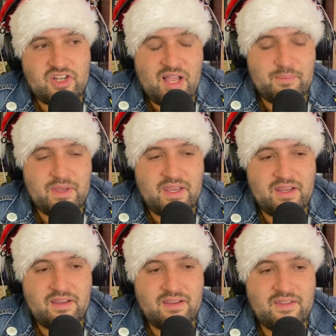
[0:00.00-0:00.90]

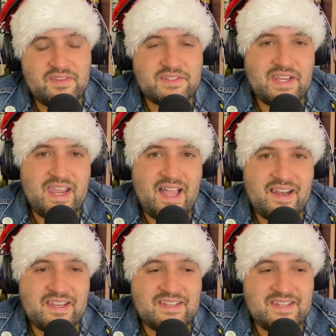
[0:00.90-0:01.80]
shopping and this
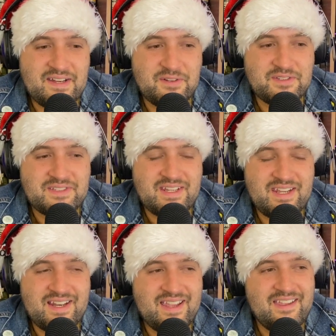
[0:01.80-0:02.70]
chaotic dinner
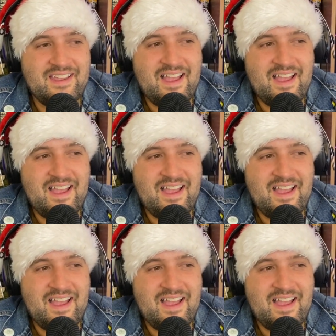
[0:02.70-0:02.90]
scene,